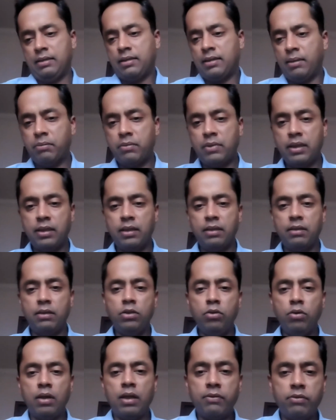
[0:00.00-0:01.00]
something
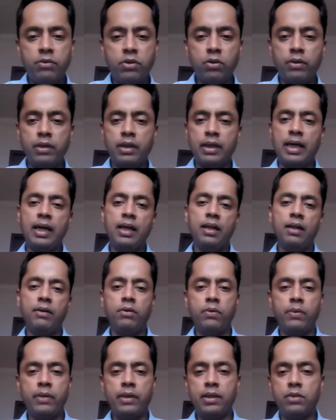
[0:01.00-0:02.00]
you love doing, I
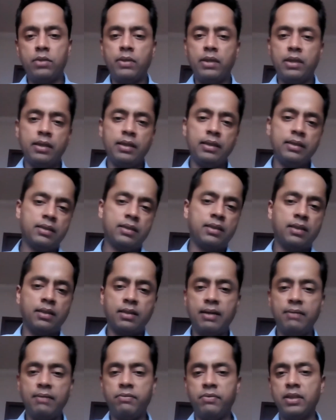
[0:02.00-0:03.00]
love doing, Twitter,
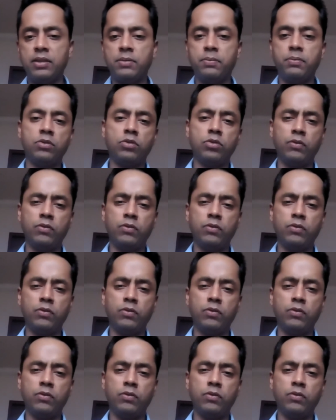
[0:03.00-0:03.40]
Instagram, Facebook.